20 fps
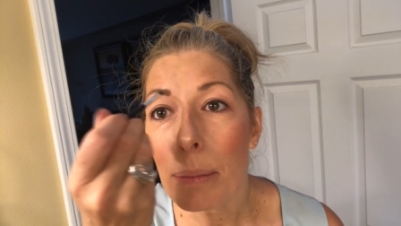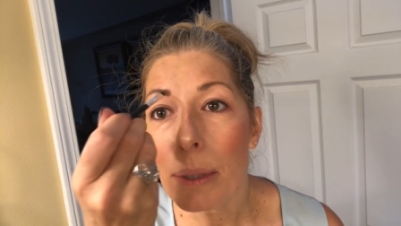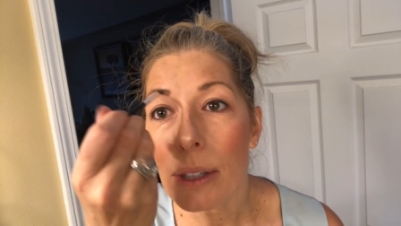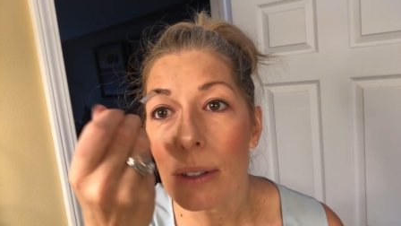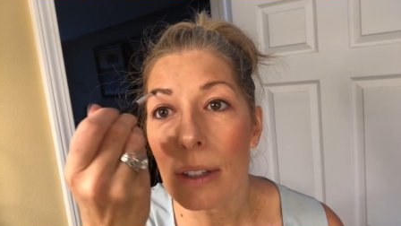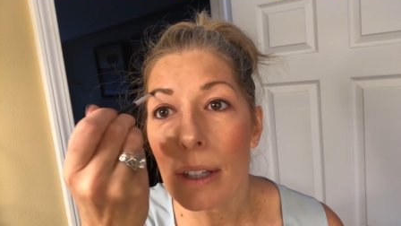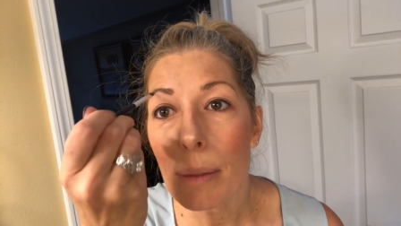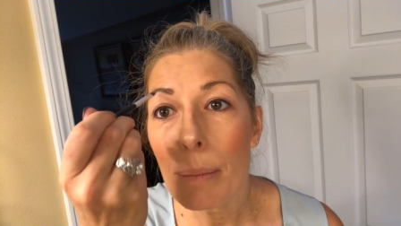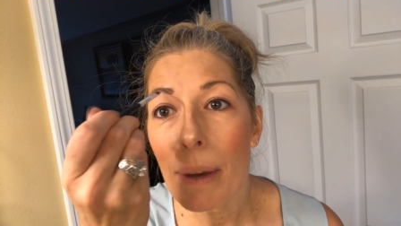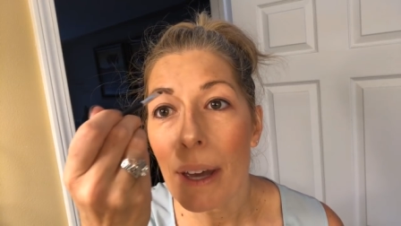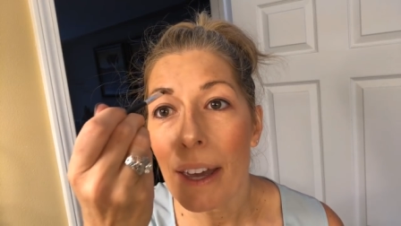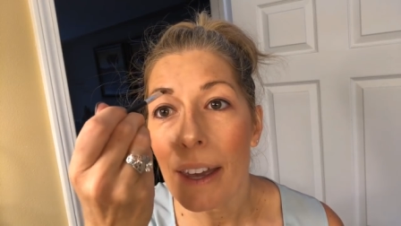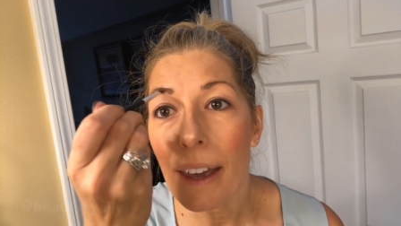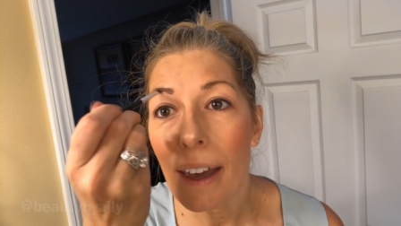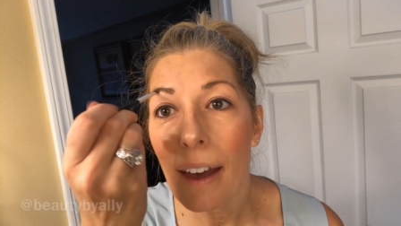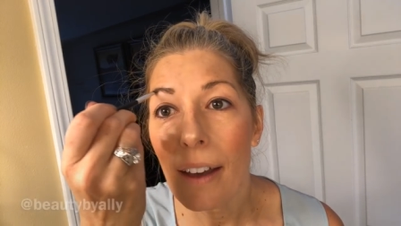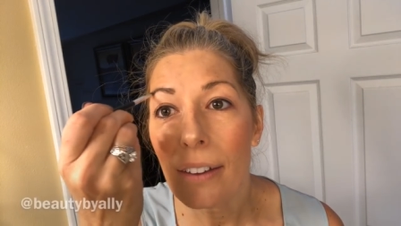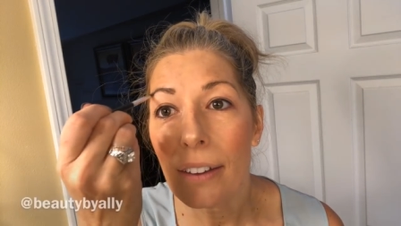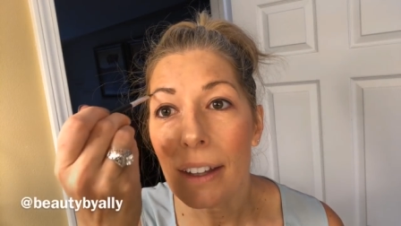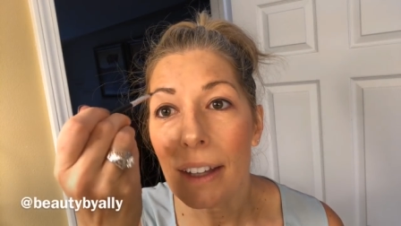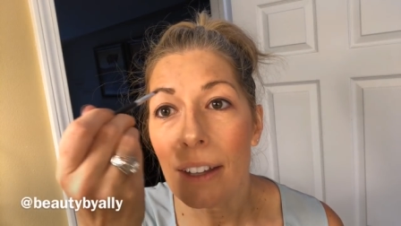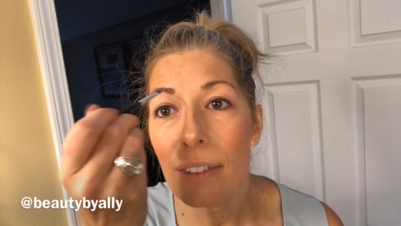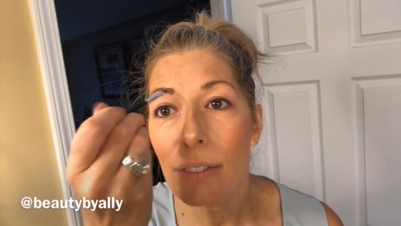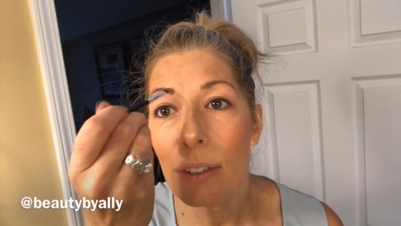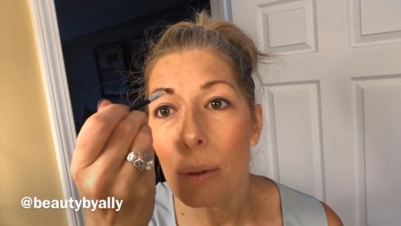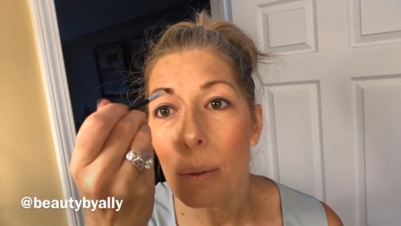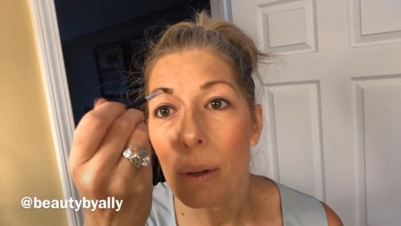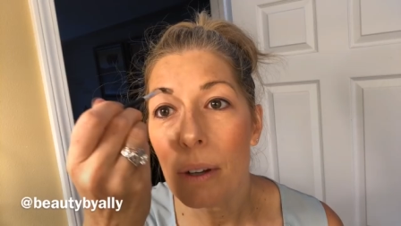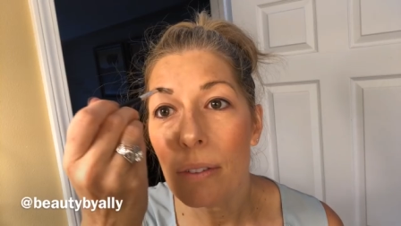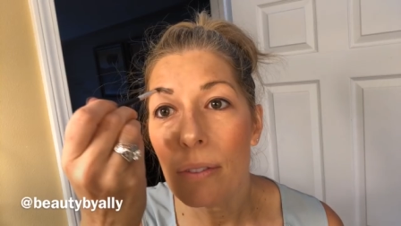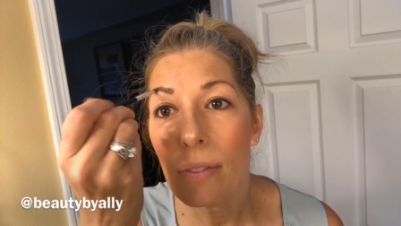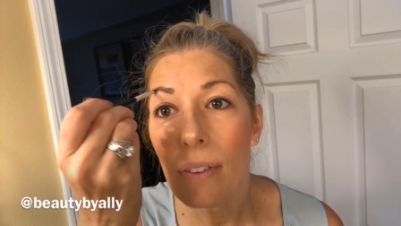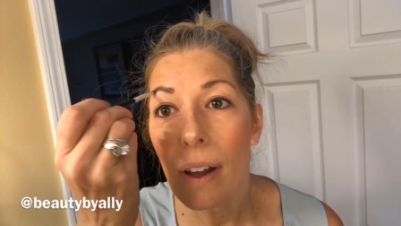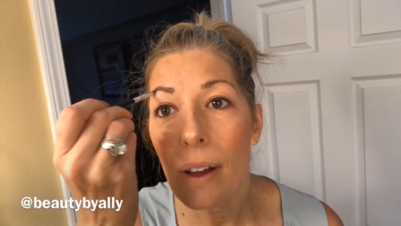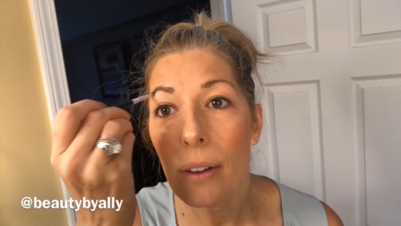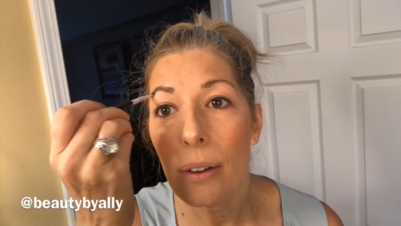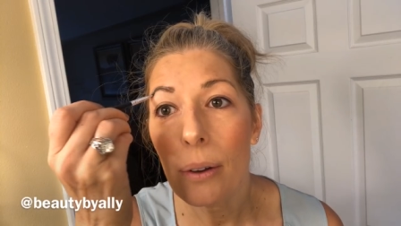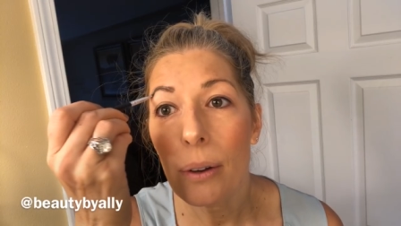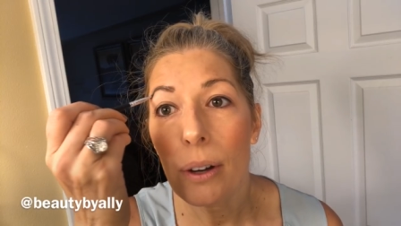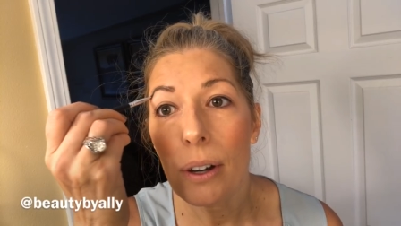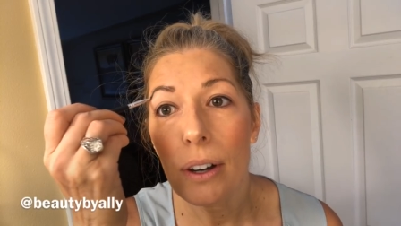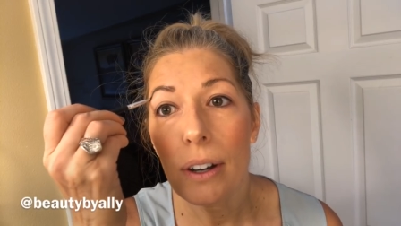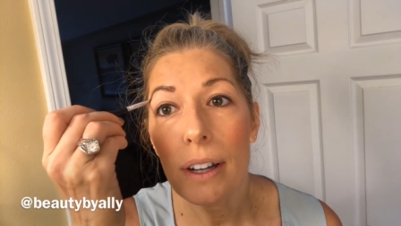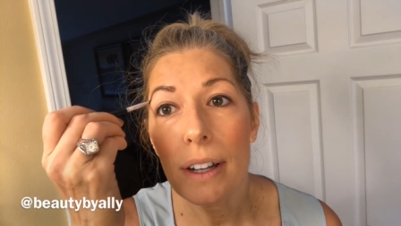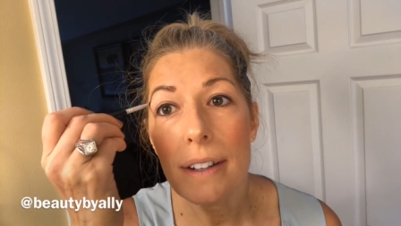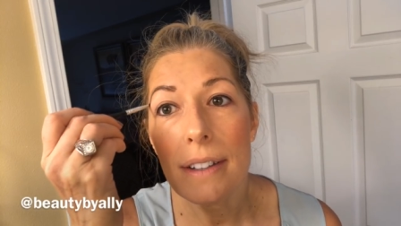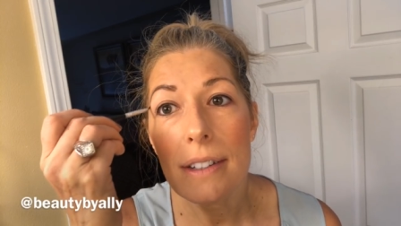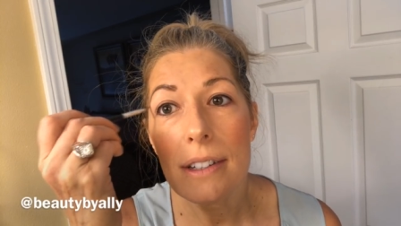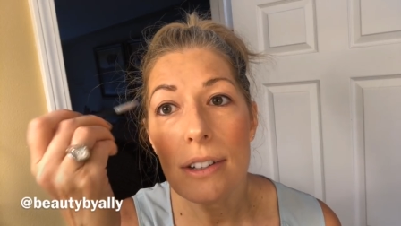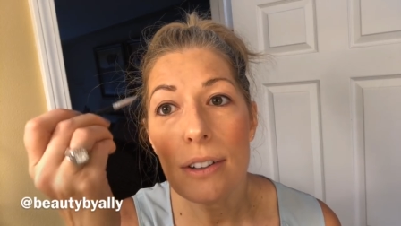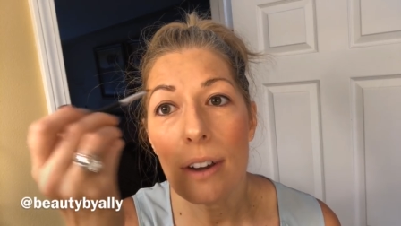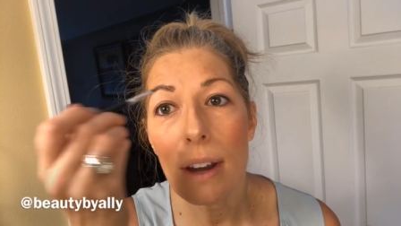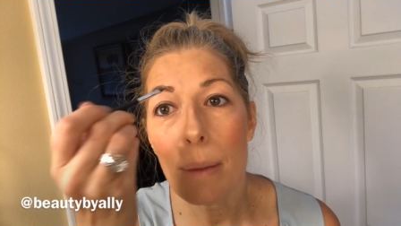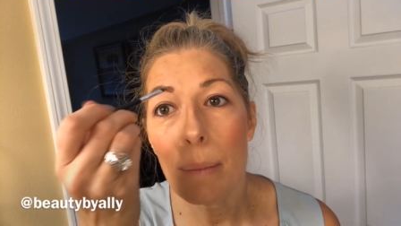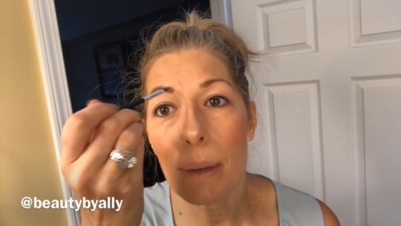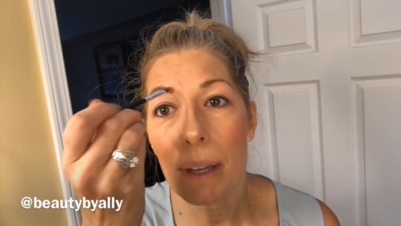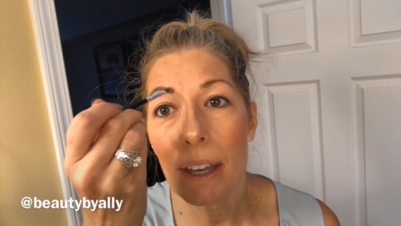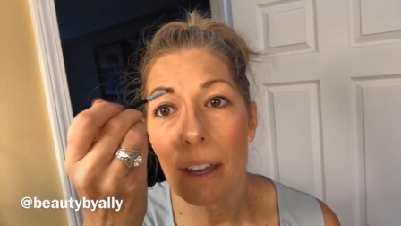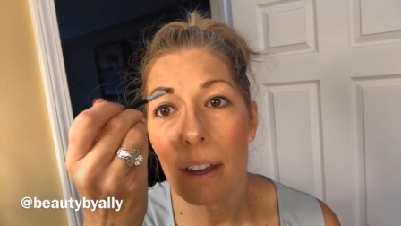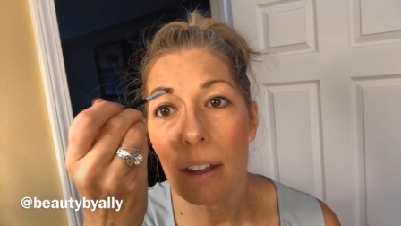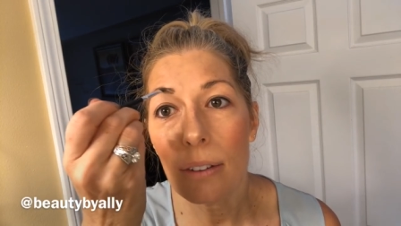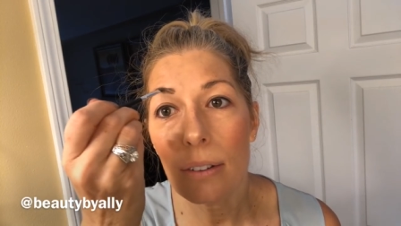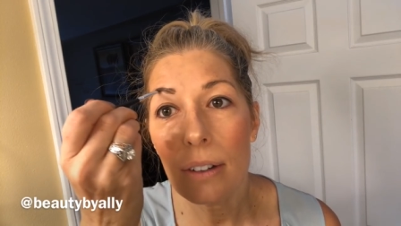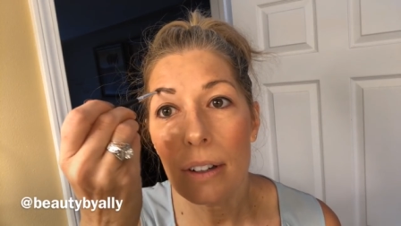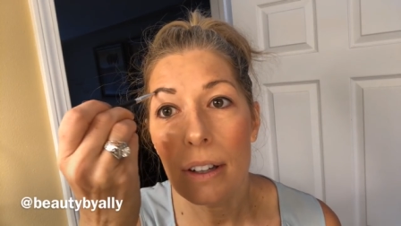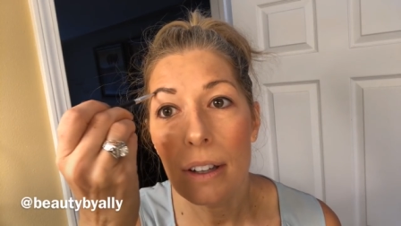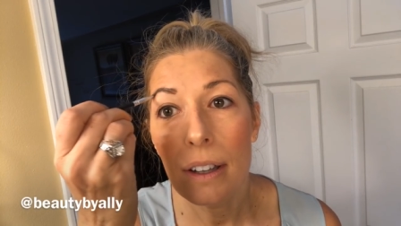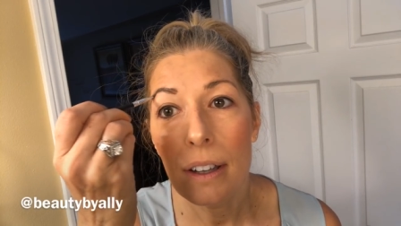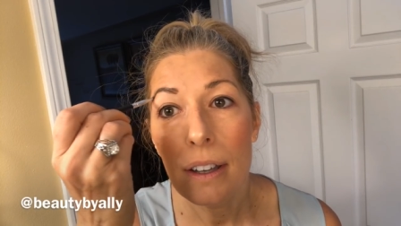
Beauty by Allie, if you want to follow her Instagram account,